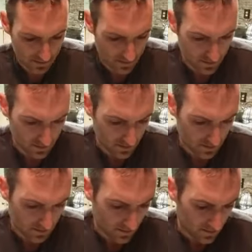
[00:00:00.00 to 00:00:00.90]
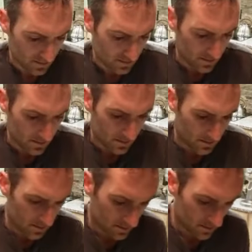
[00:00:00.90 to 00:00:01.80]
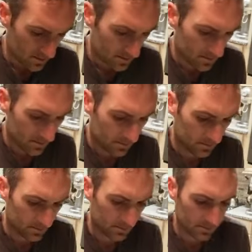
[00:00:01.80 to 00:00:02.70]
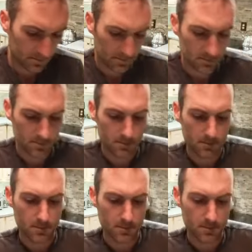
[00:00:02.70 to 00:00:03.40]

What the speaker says: (silence)